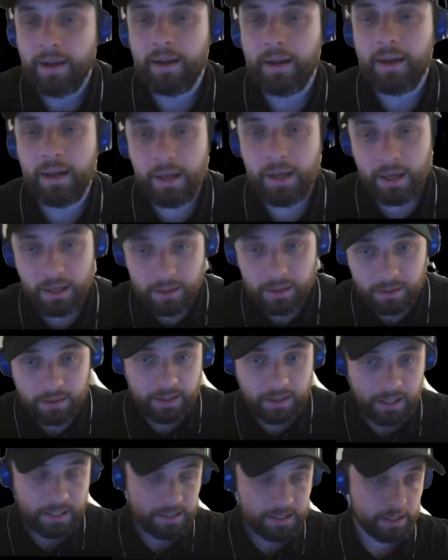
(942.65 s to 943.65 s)
Again,
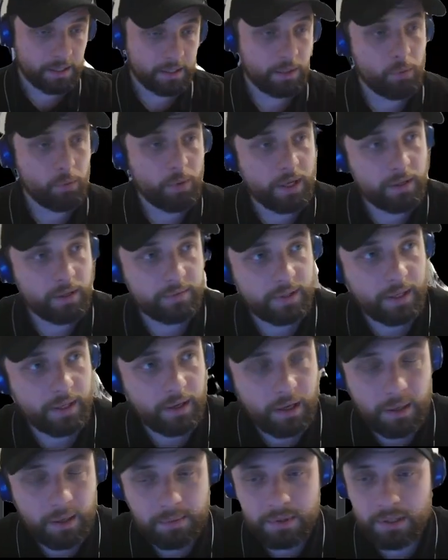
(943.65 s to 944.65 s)
that's like the one of the
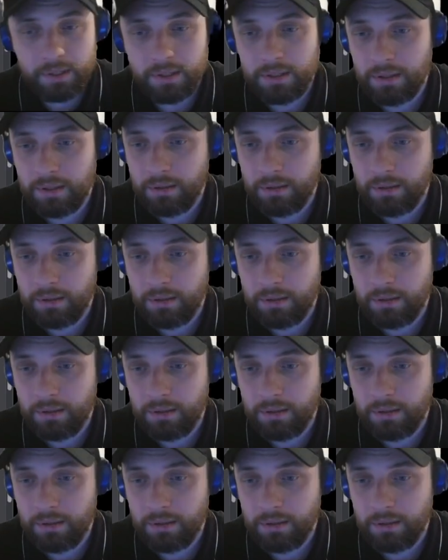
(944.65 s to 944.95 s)
options.